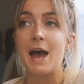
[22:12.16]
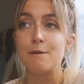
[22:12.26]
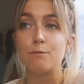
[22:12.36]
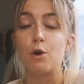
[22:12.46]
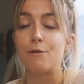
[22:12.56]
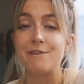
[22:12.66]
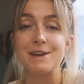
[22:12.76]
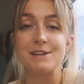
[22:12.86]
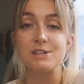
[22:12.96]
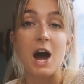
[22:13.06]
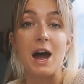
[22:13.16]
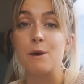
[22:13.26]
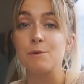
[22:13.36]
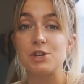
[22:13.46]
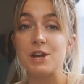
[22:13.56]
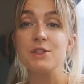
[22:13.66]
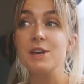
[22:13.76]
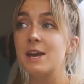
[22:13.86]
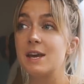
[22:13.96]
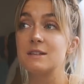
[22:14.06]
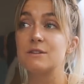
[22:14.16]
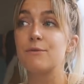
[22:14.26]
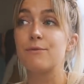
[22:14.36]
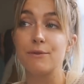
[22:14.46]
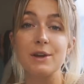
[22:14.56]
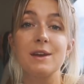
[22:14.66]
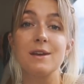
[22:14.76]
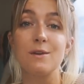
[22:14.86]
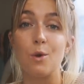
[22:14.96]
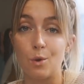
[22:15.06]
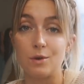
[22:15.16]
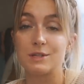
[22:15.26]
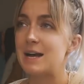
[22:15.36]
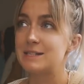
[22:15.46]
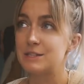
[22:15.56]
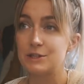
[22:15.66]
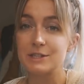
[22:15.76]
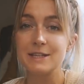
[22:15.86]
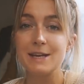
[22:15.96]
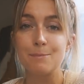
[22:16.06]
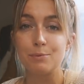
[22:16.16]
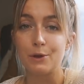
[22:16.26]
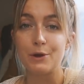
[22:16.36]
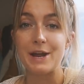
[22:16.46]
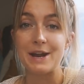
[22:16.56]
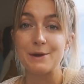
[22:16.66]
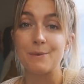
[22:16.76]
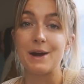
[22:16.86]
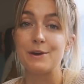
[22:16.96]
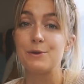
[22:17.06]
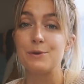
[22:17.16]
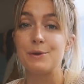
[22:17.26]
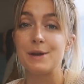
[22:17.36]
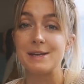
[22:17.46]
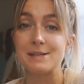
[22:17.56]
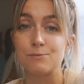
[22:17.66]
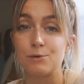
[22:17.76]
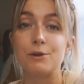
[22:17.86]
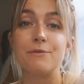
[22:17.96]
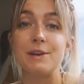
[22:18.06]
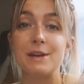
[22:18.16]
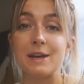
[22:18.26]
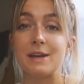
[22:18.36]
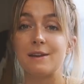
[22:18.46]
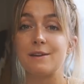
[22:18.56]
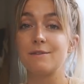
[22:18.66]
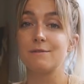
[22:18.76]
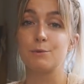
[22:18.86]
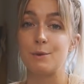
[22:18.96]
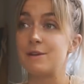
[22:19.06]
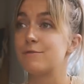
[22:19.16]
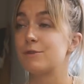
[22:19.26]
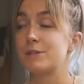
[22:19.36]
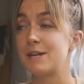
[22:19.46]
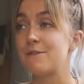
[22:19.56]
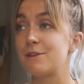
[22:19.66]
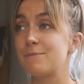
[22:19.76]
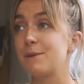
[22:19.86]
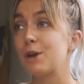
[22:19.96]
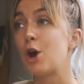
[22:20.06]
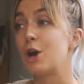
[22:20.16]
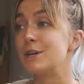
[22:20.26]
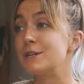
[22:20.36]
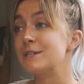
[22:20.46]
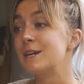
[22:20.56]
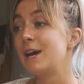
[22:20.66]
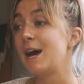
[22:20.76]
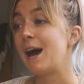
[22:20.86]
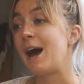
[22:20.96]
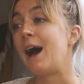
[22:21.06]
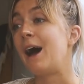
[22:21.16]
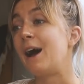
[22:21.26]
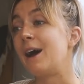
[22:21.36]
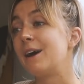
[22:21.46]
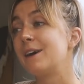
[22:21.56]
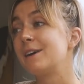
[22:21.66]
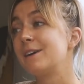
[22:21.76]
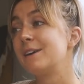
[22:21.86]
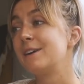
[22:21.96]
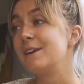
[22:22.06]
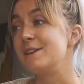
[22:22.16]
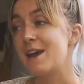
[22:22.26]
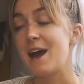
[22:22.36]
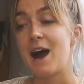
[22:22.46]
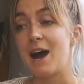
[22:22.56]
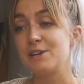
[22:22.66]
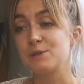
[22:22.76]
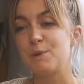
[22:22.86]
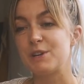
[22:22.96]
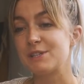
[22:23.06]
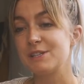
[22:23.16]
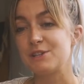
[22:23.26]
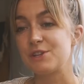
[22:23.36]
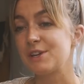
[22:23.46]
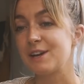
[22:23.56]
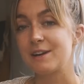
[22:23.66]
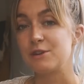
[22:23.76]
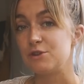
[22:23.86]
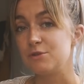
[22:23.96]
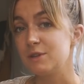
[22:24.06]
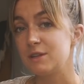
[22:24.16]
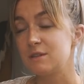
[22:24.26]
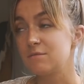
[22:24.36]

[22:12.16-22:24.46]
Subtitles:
a raw vegan diet, which I think is freaking awesome. I seriously applaud anyone who is raw vegan 24/7 because, yeah, I just personally don't think I could do it.